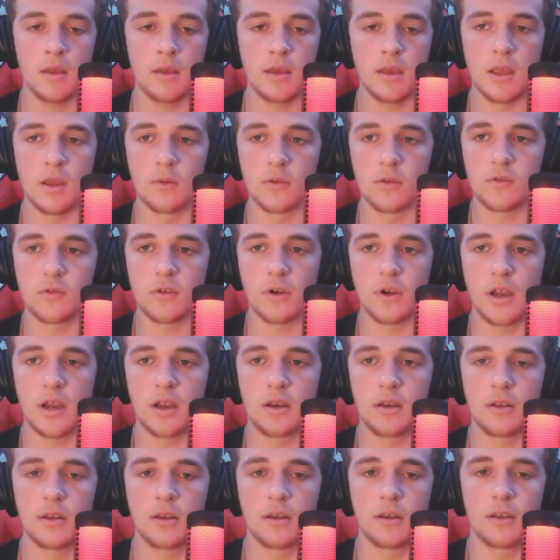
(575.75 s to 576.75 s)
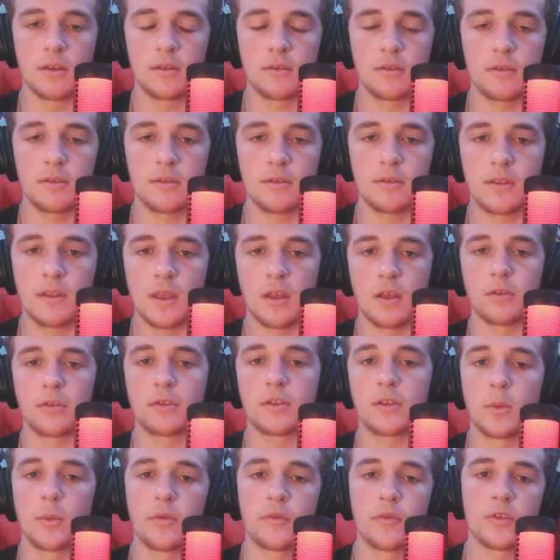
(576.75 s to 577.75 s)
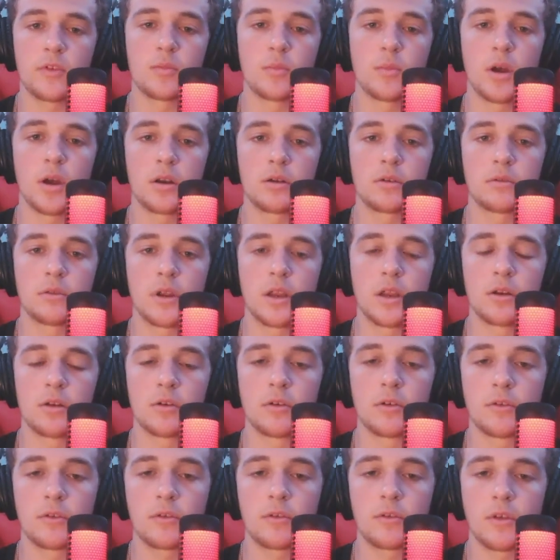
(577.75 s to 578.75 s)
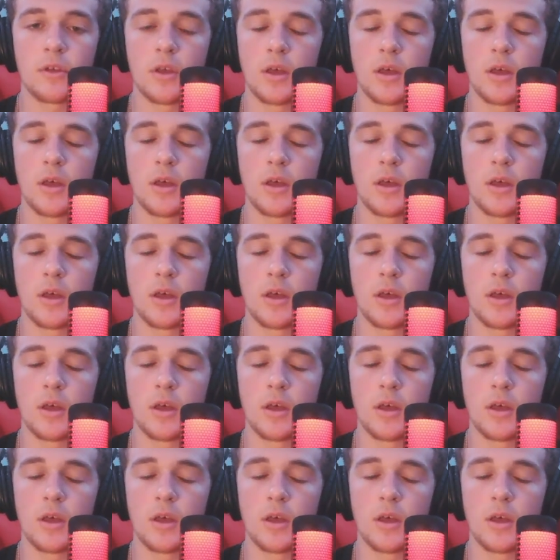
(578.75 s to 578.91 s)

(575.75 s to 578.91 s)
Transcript: He was trying to tell some of his moderators,